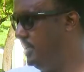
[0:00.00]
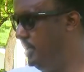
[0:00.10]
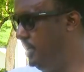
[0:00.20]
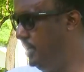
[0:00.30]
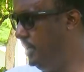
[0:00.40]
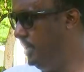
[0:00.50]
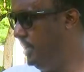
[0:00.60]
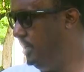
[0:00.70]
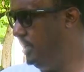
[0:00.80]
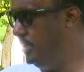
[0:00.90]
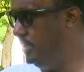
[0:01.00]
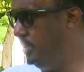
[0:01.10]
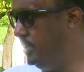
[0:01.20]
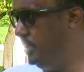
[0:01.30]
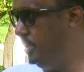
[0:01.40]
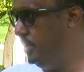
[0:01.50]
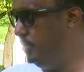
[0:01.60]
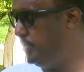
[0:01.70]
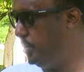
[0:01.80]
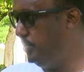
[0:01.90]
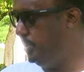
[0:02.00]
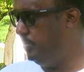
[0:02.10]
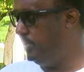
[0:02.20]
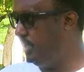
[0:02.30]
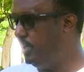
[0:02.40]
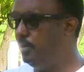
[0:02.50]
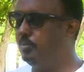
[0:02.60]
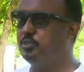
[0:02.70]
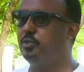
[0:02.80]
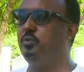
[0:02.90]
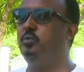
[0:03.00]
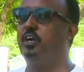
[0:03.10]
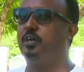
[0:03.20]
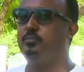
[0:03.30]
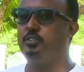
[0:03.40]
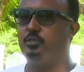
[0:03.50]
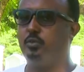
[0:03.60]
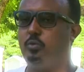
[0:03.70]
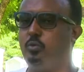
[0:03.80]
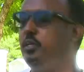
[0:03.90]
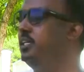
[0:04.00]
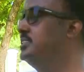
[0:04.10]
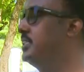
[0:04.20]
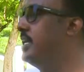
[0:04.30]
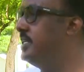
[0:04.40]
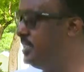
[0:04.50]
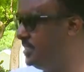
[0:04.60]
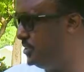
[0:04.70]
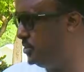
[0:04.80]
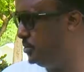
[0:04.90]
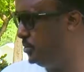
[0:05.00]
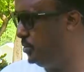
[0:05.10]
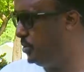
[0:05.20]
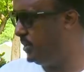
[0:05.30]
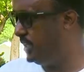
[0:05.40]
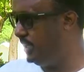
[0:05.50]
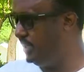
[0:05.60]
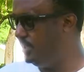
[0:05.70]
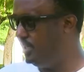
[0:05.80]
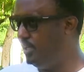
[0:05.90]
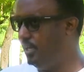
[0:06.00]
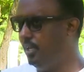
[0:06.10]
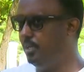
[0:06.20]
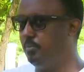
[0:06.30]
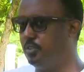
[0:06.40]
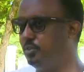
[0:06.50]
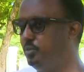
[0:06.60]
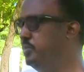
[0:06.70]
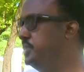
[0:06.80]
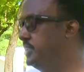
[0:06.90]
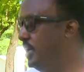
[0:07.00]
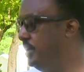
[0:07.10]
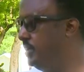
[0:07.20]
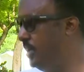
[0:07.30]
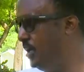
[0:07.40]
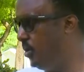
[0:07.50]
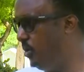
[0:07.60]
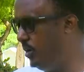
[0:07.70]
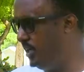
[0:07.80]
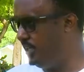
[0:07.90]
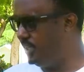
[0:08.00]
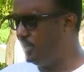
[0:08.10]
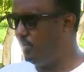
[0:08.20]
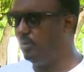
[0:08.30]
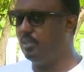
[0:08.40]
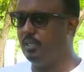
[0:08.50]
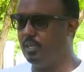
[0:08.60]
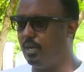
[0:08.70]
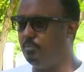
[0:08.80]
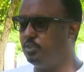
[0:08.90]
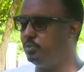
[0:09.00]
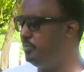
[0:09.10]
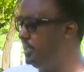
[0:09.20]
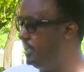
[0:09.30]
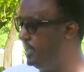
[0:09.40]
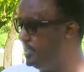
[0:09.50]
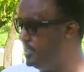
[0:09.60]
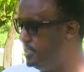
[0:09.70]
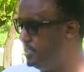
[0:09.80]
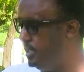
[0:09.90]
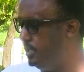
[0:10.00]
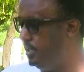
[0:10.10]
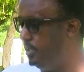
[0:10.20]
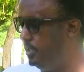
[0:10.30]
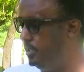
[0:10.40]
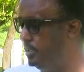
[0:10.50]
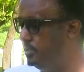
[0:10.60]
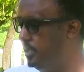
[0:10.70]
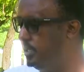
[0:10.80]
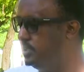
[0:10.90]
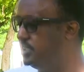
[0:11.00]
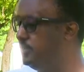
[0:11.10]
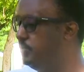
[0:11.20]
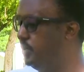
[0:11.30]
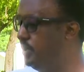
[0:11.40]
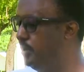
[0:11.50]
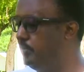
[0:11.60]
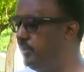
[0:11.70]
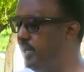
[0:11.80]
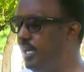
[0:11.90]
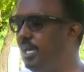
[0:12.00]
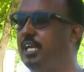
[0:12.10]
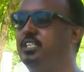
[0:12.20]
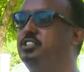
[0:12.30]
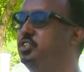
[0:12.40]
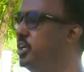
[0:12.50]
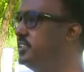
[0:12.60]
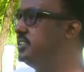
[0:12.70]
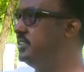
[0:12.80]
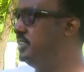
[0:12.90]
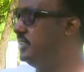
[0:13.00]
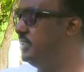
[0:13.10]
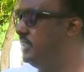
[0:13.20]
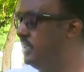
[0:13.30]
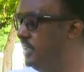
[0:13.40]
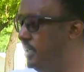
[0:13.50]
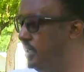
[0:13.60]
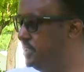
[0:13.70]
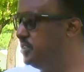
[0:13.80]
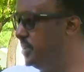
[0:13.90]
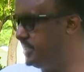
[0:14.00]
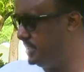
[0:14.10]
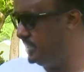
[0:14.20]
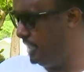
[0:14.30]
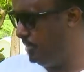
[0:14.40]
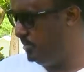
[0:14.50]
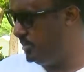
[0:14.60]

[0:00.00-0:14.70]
uh, uh, problem. The person who comes who is addicted to cocaine and the person who is an alcoholic, when they come to me and, uh, and, and seek for help, it's not uh, it's not the same.